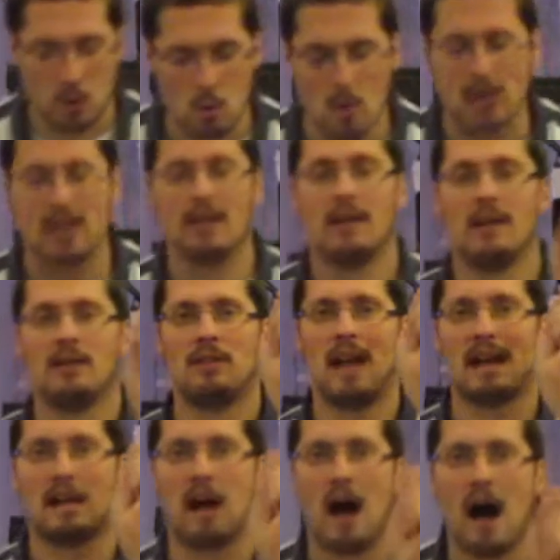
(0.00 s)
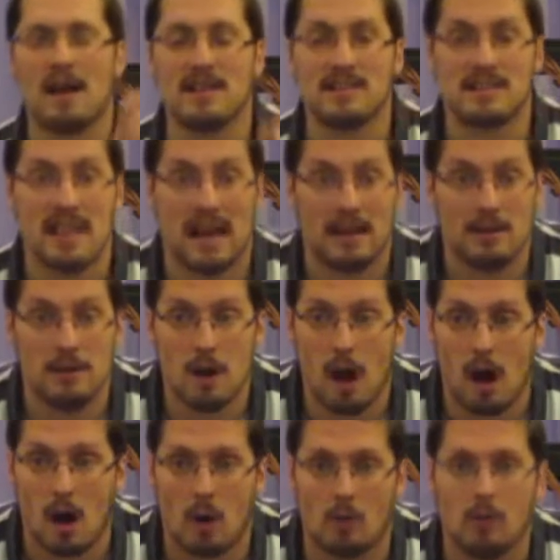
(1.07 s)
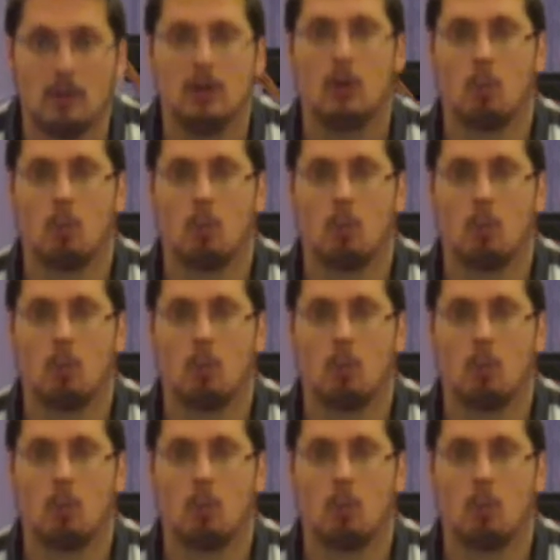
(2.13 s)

doing that God has said no.